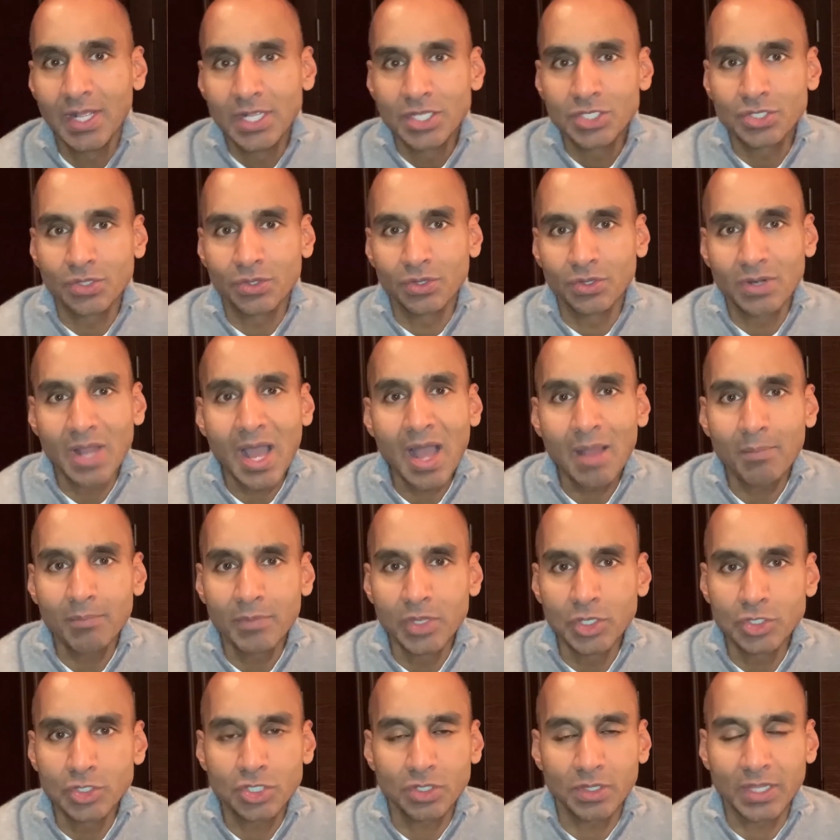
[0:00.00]
So they're not
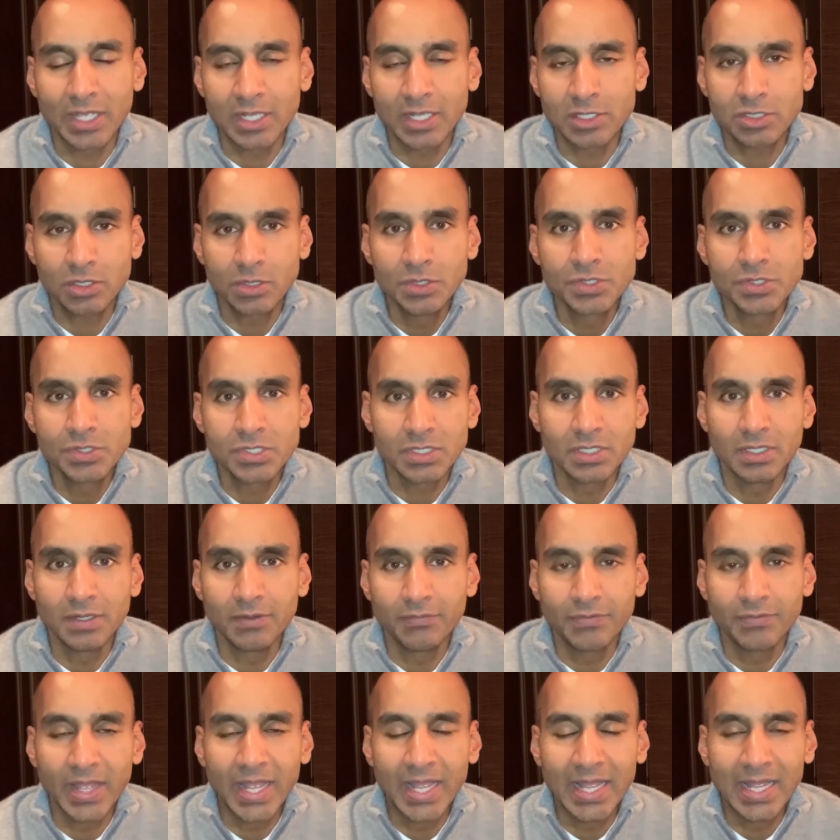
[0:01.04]
mutually
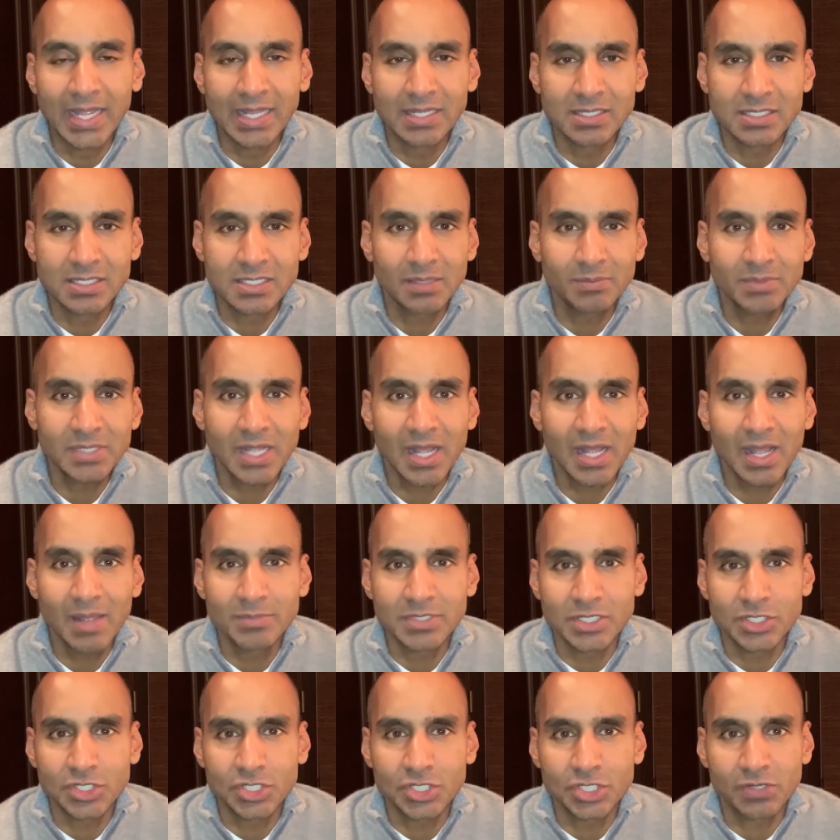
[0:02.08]
exclusive, and
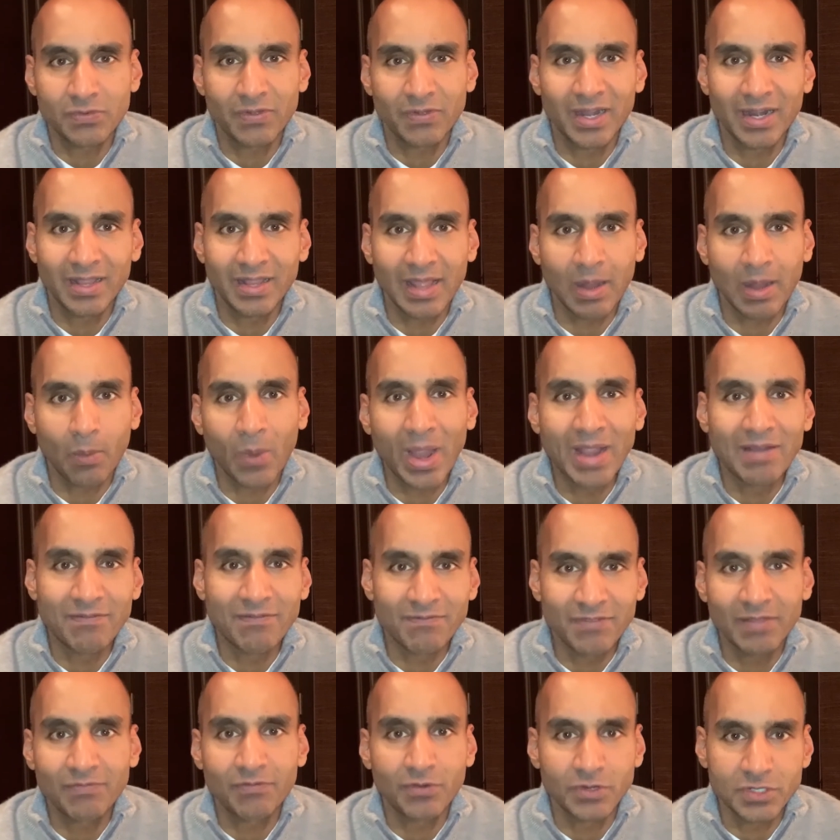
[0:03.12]
sometimes it's just finding that right
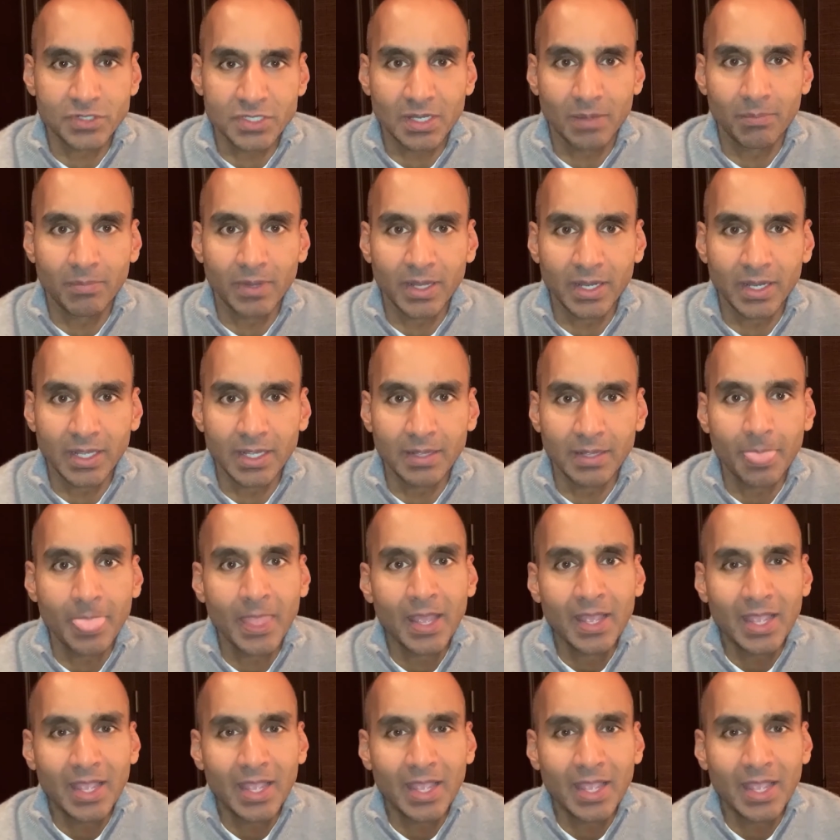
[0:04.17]
fit for somebody.